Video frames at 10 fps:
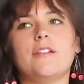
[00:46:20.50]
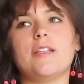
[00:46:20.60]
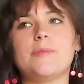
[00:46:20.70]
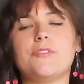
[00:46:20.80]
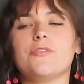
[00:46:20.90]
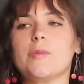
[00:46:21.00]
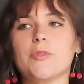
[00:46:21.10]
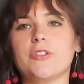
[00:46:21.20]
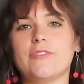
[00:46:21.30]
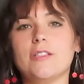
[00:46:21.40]
name is Dream
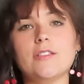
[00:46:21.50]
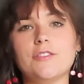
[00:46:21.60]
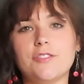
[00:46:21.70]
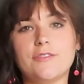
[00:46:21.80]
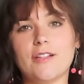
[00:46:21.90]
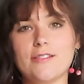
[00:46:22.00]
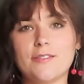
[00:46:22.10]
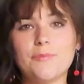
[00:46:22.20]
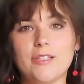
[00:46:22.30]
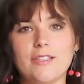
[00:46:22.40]
Girl Vintage. She finds
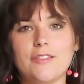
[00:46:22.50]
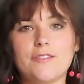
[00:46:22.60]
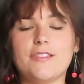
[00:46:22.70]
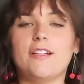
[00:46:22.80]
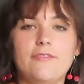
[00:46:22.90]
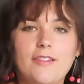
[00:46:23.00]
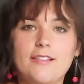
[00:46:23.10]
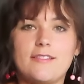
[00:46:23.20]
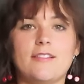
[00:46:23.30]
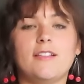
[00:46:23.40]
some really cute stuff
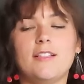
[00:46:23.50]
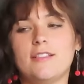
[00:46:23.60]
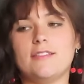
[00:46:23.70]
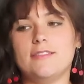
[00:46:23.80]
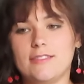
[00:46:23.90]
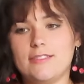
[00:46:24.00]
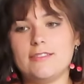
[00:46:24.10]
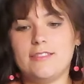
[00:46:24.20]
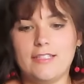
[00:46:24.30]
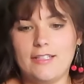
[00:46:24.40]
that's
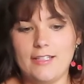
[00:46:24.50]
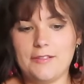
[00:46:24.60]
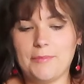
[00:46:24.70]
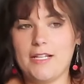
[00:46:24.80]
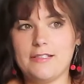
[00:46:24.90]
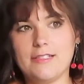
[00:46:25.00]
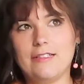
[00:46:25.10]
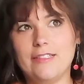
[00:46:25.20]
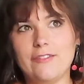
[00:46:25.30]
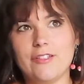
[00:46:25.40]
literally like my
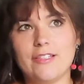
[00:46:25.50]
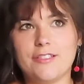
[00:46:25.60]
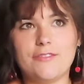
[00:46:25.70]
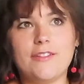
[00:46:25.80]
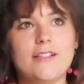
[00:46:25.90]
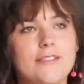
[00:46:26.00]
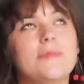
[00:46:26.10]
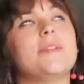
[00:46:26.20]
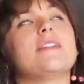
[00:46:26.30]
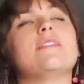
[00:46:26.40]
style. Everything she finds,
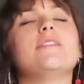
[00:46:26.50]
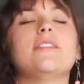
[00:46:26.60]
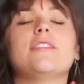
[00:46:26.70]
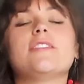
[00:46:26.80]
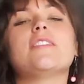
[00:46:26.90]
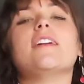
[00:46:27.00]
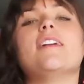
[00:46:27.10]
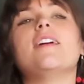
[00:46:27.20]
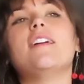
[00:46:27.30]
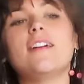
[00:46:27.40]
I'm like, oh, shut
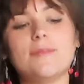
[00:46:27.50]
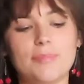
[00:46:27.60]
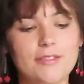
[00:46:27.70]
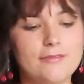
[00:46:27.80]
up.